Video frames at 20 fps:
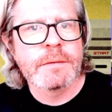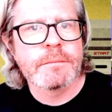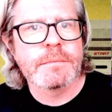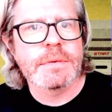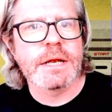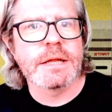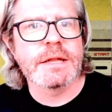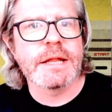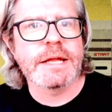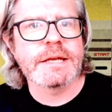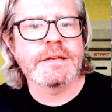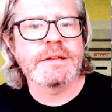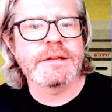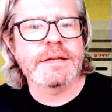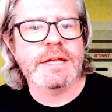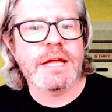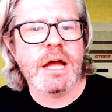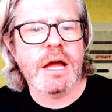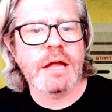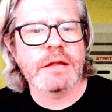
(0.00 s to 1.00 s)
but I liked the
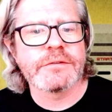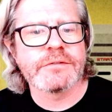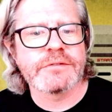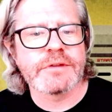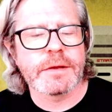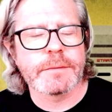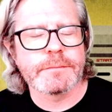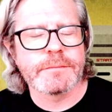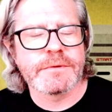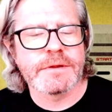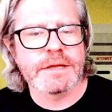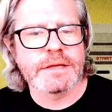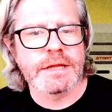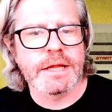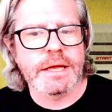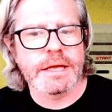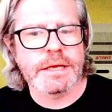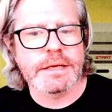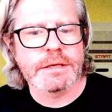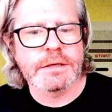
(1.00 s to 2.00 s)
concept that,
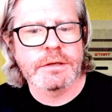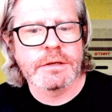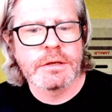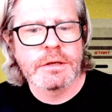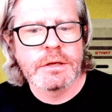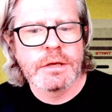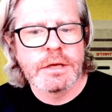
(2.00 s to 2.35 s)
like,